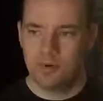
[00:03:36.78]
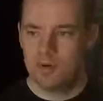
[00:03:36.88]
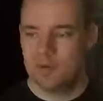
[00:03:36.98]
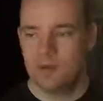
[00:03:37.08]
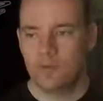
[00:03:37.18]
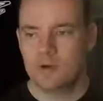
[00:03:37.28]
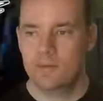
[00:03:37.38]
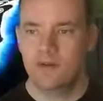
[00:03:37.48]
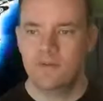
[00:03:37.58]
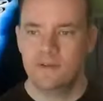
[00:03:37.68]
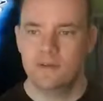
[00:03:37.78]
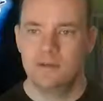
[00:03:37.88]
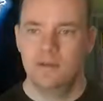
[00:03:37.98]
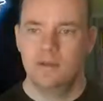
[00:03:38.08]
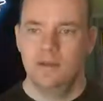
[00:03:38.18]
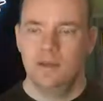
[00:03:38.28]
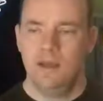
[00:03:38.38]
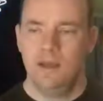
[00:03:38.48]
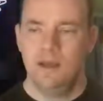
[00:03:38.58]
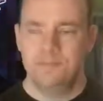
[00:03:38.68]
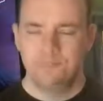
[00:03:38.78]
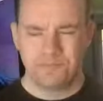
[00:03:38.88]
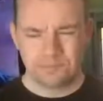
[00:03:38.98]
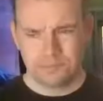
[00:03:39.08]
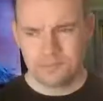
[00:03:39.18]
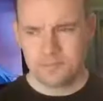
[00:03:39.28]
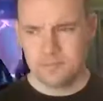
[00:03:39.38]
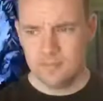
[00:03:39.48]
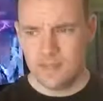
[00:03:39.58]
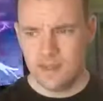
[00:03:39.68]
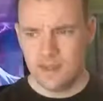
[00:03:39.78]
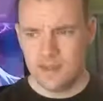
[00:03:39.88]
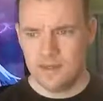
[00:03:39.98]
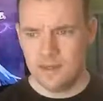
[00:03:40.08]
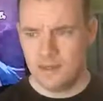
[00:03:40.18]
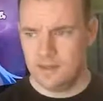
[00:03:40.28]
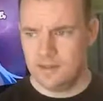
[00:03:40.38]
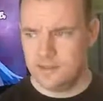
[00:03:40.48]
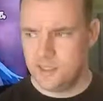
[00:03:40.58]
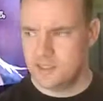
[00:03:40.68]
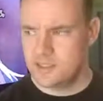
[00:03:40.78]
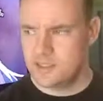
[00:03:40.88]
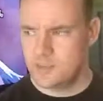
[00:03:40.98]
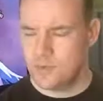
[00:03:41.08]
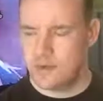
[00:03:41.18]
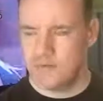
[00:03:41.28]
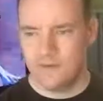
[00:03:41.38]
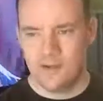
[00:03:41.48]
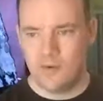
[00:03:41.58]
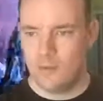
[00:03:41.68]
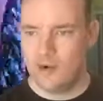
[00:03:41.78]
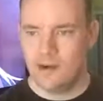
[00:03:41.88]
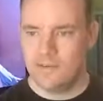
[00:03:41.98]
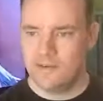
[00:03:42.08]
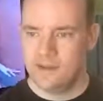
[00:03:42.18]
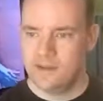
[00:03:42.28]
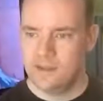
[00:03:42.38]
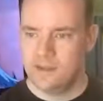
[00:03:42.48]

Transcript: put it in there, worked perfect. And the Genesis one, I forget where I found